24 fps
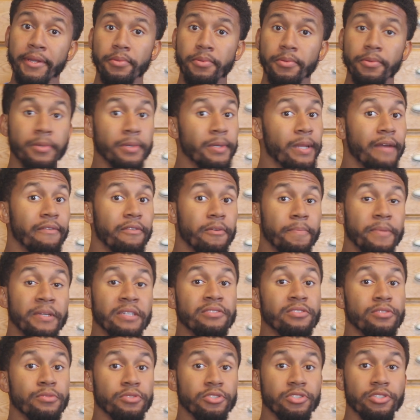If you never be too
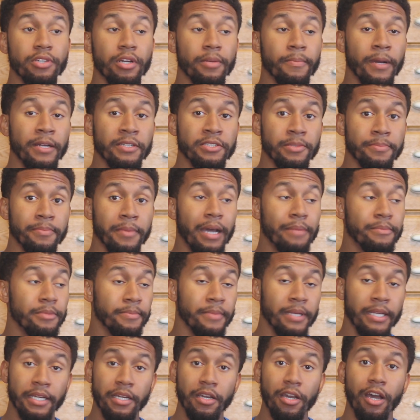sure about your mama,
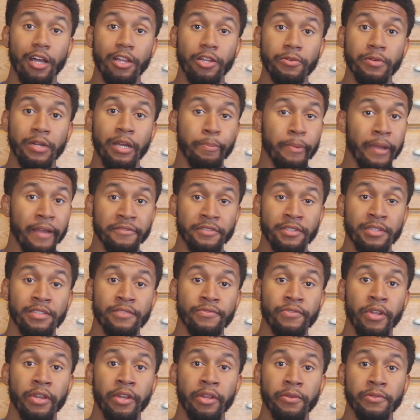man, call her up after this
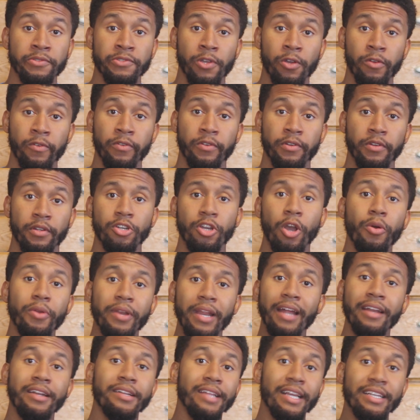video's over. Go
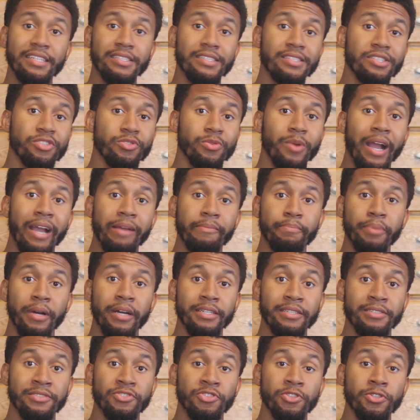down to that subscribe
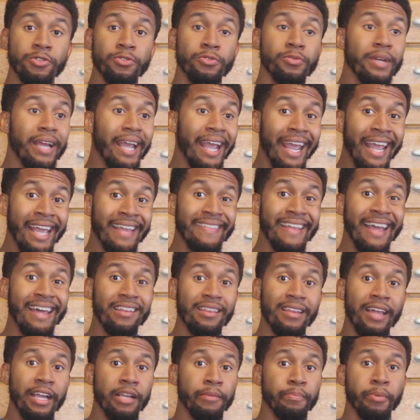button too, and
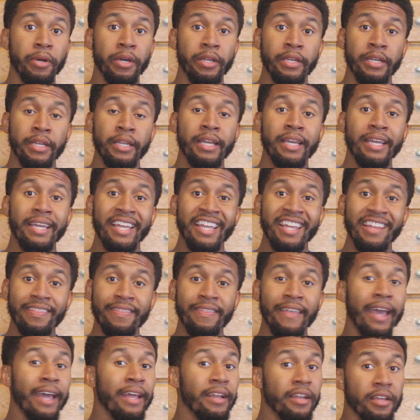that like button. Hit
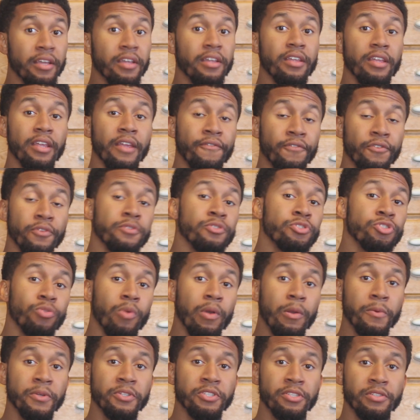that if you
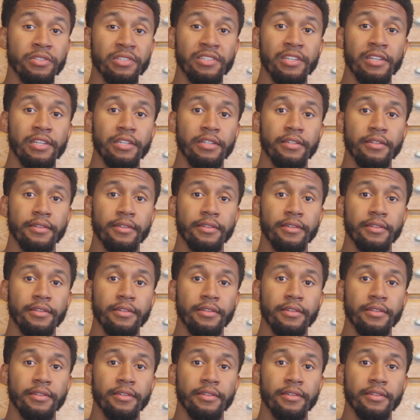enjoy what you see.